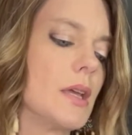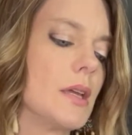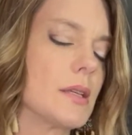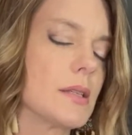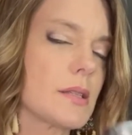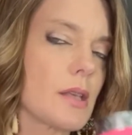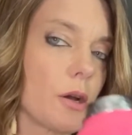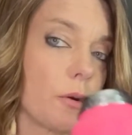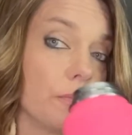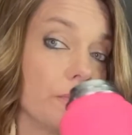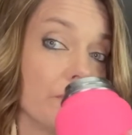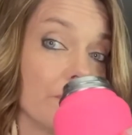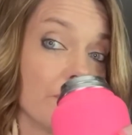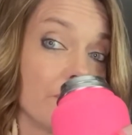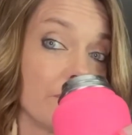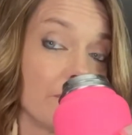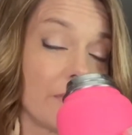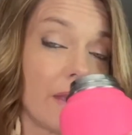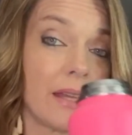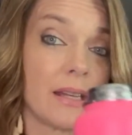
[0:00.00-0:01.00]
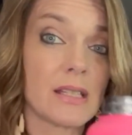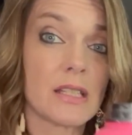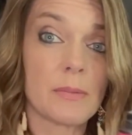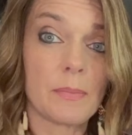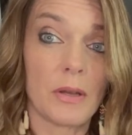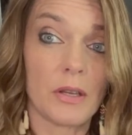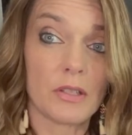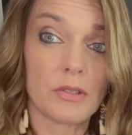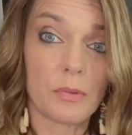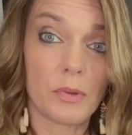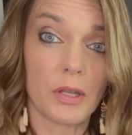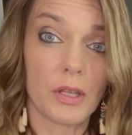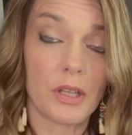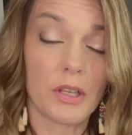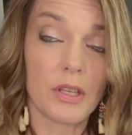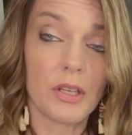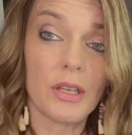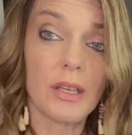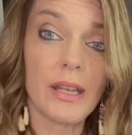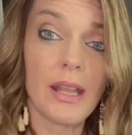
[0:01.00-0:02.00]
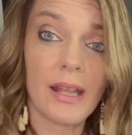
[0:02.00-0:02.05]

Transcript: So, and it smells really good,